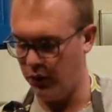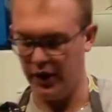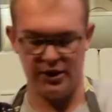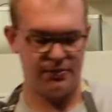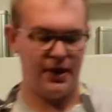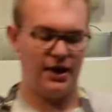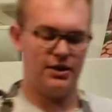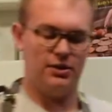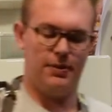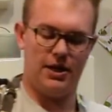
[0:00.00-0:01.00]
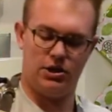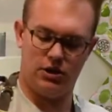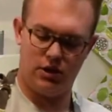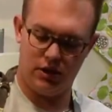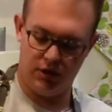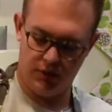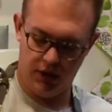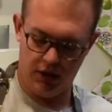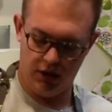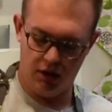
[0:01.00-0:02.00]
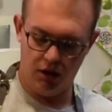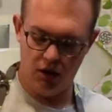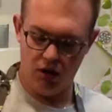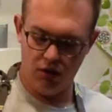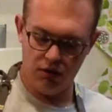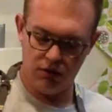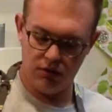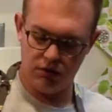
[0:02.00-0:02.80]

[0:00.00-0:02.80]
whisk, back to spatula. There we go.